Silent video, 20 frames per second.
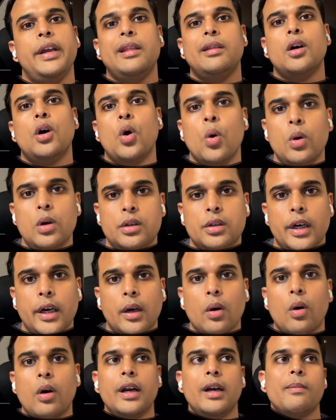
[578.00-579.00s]
the hold
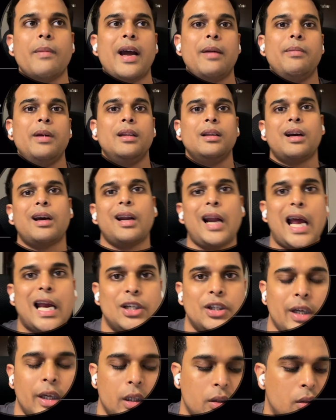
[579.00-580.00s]
state, or it might be in the
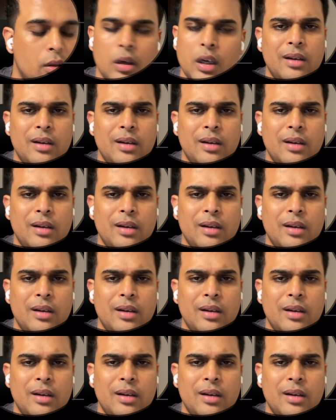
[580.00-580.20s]
crash test.